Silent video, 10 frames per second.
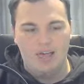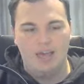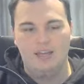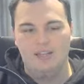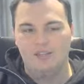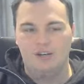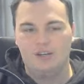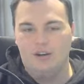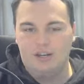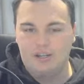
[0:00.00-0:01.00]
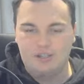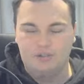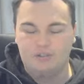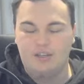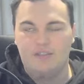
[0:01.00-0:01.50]
And I kind of just
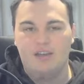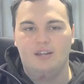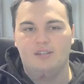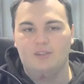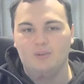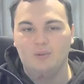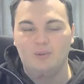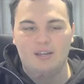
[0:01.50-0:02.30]
looked at that and thought,